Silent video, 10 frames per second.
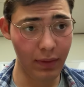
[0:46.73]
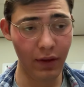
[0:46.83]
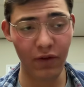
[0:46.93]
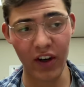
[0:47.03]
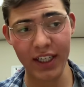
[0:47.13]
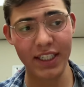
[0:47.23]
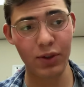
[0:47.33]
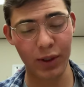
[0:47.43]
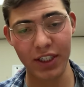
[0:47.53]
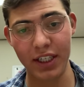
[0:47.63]
first is
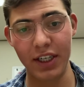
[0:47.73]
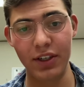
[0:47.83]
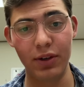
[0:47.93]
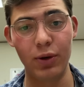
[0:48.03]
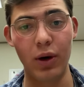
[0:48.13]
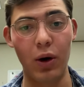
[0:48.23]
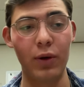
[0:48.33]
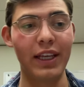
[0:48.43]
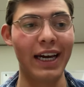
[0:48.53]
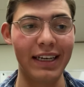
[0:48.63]
we're just going to do
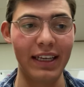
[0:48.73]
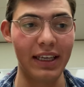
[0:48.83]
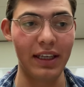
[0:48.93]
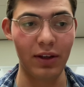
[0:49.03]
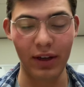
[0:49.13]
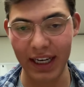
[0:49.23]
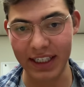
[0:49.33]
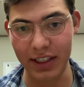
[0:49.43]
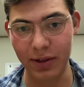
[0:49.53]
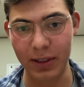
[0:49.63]
only ID. You guys
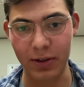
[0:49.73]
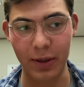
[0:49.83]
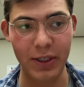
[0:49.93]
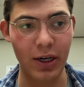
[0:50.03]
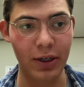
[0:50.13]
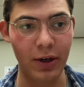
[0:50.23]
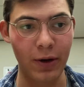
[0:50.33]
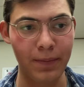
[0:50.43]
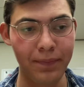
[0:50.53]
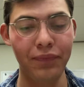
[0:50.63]
can do description on your
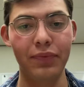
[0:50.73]
own.